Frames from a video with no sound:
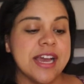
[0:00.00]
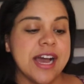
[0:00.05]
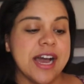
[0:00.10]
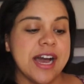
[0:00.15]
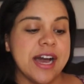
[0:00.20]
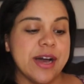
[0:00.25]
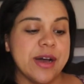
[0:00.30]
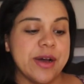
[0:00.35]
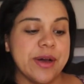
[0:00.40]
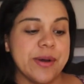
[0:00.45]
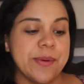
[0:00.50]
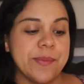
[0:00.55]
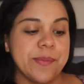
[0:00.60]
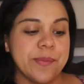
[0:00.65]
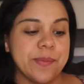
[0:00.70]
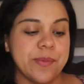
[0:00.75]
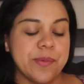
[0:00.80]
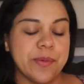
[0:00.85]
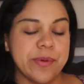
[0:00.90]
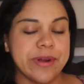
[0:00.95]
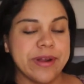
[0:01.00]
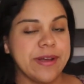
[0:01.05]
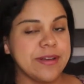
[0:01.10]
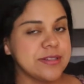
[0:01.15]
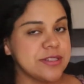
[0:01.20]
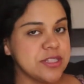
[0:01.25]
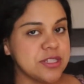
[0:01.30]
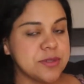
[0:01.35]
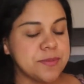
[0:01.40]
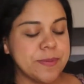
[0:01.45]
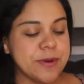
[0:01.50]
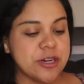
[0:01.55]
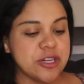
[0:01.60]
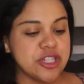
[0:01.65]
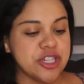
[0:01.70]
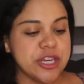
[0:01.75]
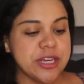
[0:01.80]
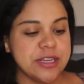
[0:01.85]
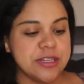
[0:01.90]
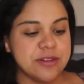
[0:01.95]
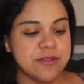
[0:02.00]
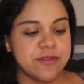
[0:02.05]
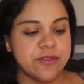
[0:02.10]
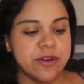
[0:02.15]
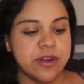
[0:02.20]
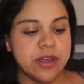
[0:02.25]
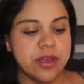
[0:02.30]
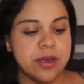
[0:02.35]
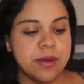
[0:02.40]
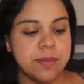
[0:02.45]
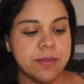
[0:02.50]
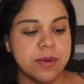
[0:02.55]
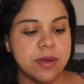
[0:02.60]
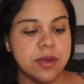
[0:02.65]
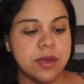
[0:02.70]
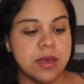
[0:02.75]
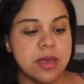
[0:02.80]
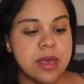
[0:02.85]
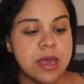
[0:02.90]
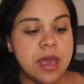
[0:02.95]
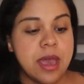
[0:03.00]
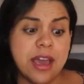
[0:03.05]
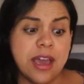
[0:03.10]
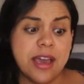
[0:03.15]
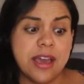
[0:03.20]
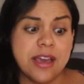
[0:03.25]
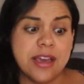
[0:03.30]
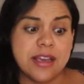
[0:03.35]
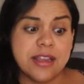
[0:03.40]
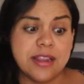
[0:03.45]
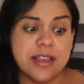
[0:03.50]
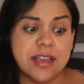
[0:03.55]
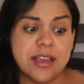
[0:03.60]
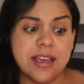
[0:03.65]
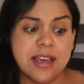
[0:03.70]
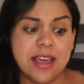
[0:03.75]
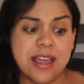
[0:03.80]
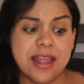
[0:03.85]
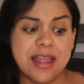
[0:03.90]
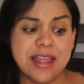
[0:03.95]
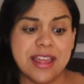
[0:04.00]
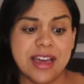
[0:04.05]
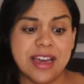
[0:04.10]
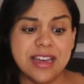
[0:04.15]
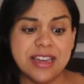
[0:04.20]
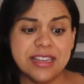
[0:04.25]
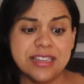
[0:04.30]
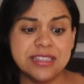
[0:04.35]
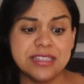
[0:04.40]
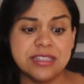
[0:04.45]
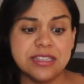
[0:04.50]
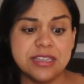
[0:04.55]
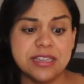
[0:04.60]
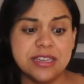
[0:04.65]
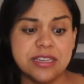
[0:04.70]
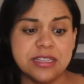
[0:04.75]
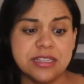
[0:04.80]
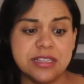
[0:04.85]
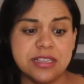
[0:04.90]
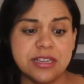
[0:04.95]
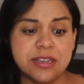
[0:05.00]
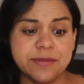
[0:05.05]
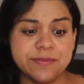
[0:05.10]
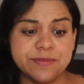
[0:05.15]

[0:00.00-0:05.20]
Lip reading: We're gonna have some spare change for him, and that is it.